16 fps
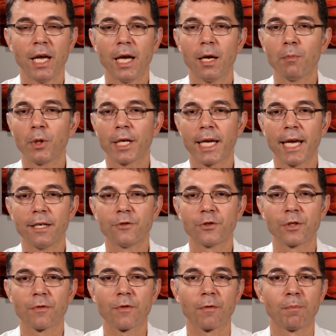
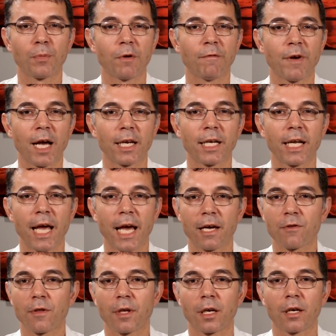implications of providing
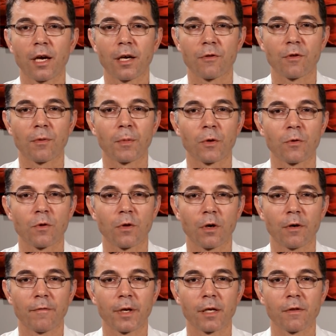excellent customer
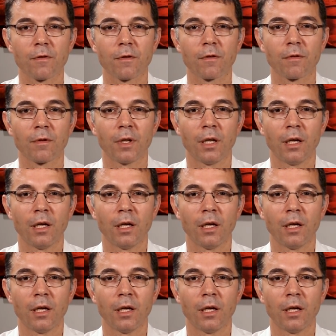service,